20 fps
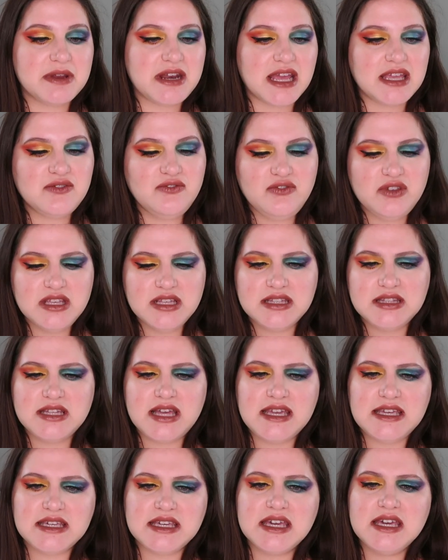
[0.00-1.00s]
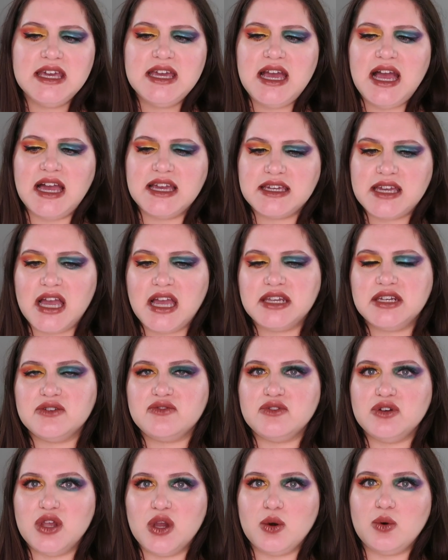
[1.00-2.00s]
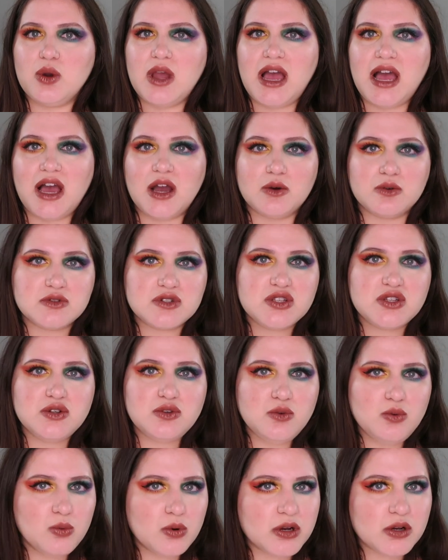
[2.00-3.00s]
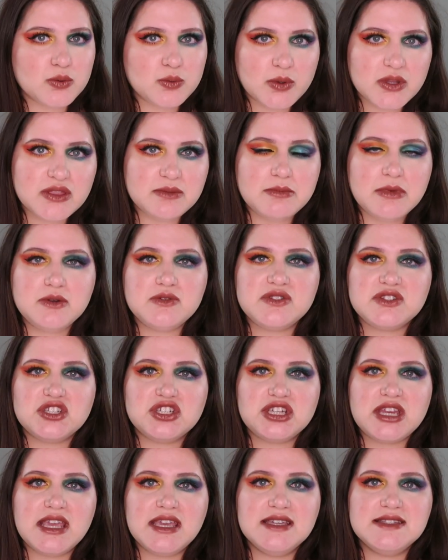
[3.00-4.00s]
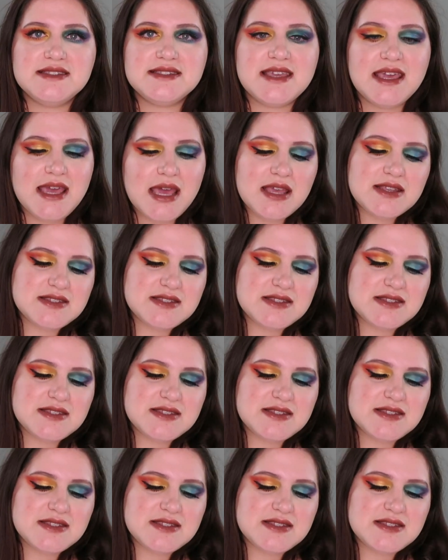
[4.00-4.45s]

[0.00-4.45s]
but I feel like I kind of know how to work with most shades.